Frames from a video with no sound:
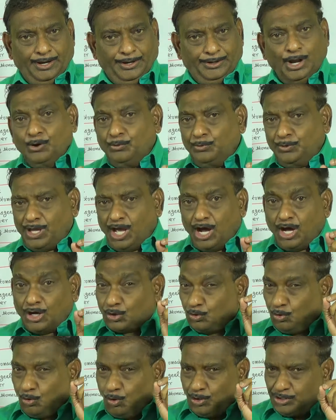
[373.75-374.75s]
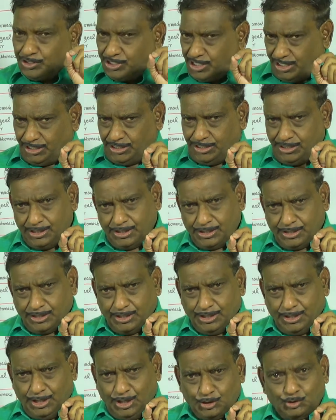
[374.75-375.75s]
Now we are going
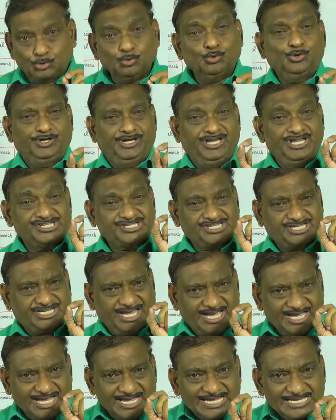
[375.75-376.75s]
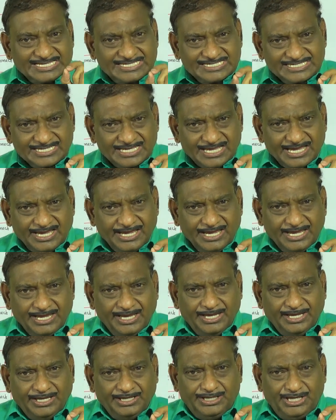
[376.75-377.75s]
to discuss
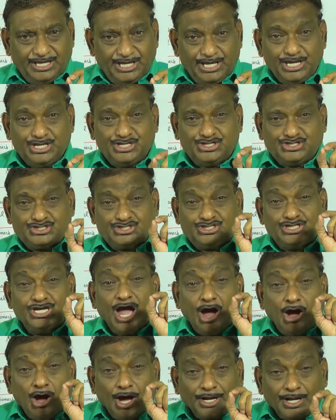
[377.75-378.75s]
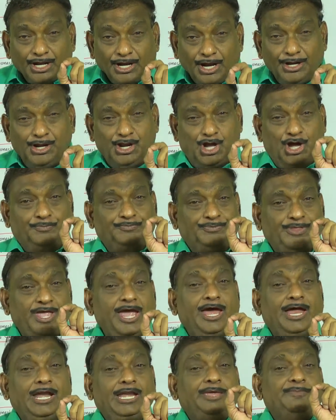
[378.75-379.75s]
each organ of the
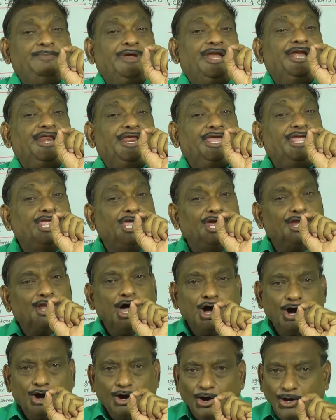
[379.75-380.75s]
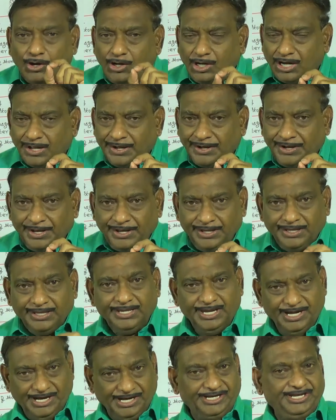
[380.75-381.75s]
alimentary canal
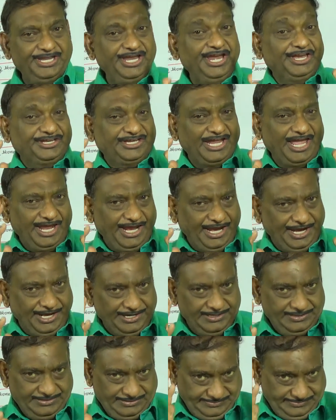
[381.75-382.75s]
in detail.